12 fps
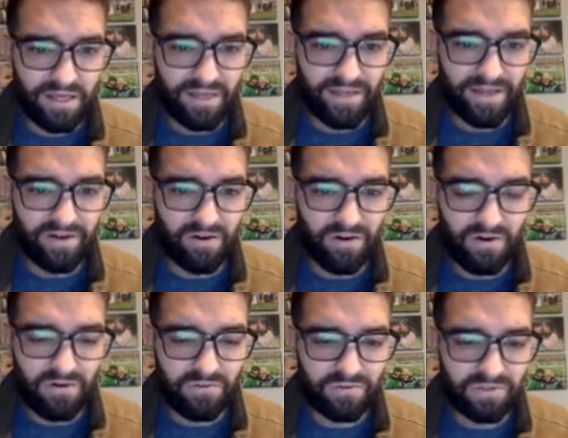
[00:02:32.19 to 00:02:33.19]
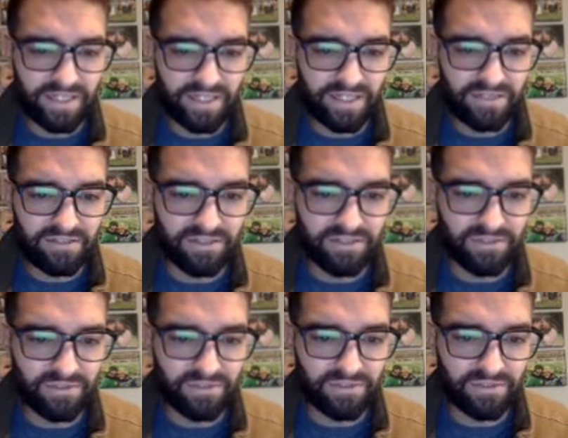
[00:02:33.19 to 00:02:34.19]
that are all related
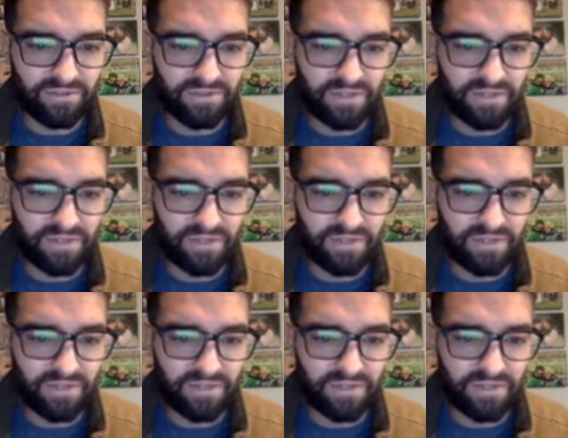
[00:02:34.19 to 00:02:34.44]
to